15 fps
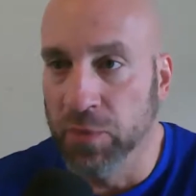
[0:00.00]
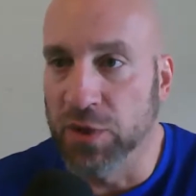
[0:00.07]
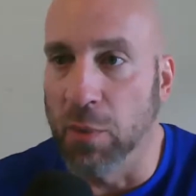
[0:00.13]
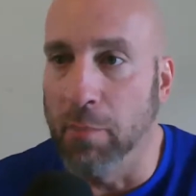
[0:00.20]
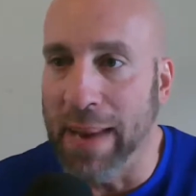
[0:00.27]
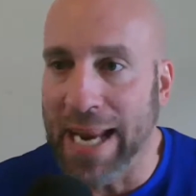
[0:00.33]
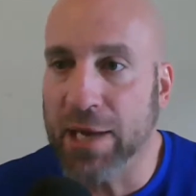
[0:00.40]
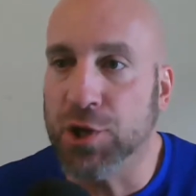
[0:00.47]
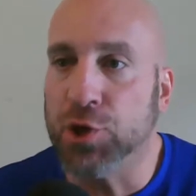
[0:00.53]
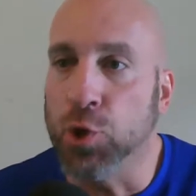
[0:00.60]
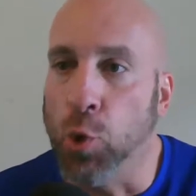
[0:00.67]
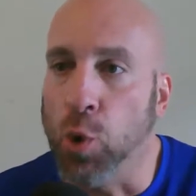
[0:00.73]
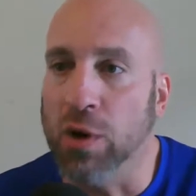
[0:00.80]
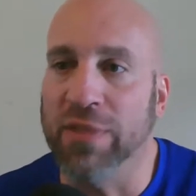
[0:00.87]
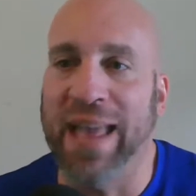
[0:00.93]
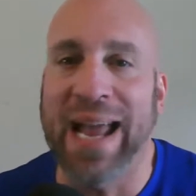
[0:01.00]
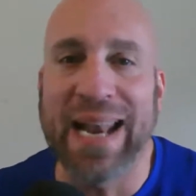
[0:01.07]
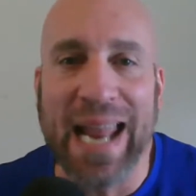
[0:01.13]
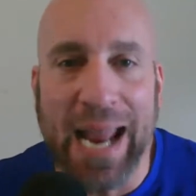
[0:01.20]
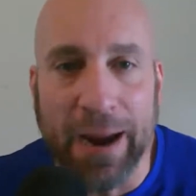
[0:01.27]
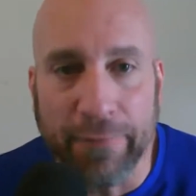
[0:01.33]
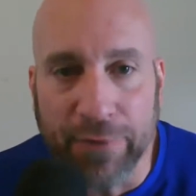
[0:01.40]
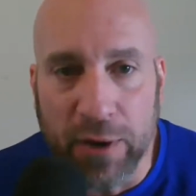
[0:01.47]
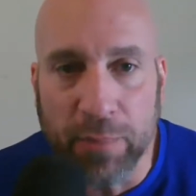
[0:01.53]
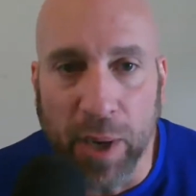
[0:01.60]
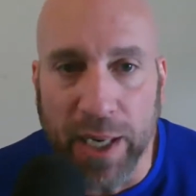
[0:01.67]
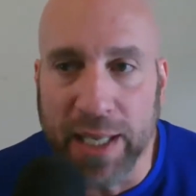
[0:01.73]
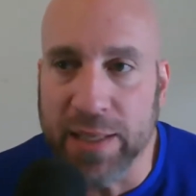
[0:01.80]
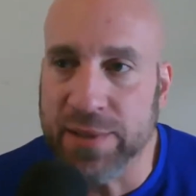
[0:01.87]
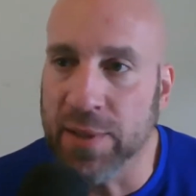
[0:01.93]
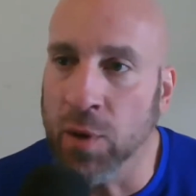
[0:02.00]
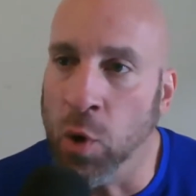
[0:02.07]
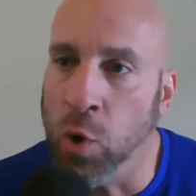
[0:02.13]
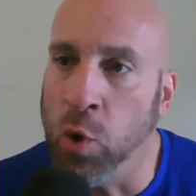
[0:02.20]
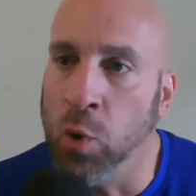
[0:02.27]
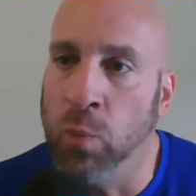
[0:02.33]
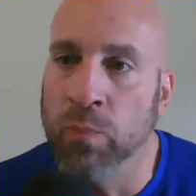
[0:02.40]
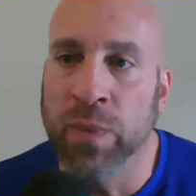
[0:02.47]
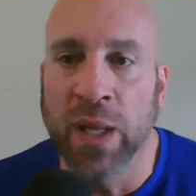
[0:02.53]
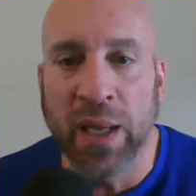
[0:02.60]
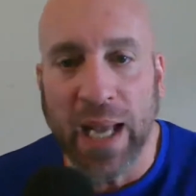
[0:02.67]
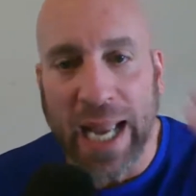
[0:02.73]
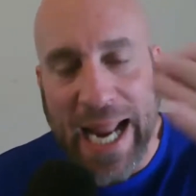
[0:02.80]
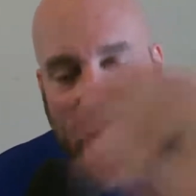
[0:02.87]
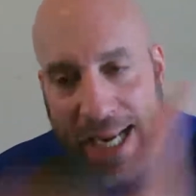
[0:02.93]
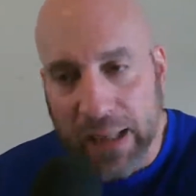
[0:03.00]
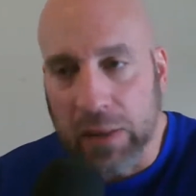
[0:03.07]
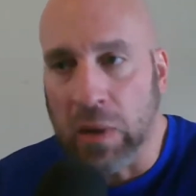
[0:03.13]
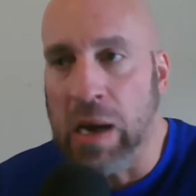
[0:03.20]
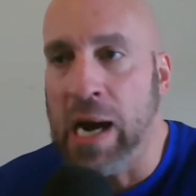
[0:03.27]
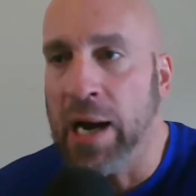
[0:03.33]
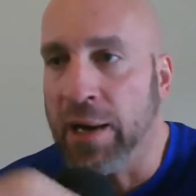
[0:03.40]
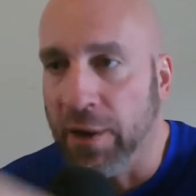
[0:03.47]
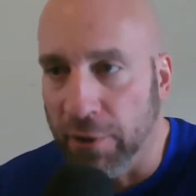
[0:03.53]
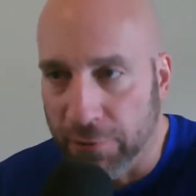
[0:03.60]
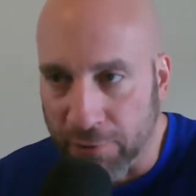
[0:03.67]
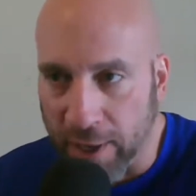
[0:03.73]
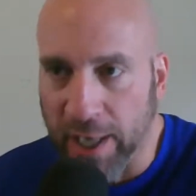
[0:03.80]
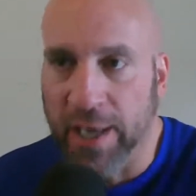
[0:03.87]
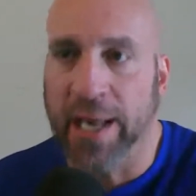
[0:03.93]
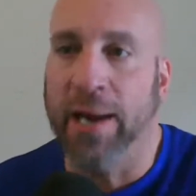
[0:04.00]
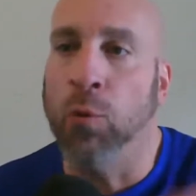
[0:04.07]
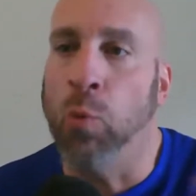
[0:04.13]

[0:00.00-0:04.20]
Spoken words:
to make sure that everybody is at home 8 o'clock on a Friday night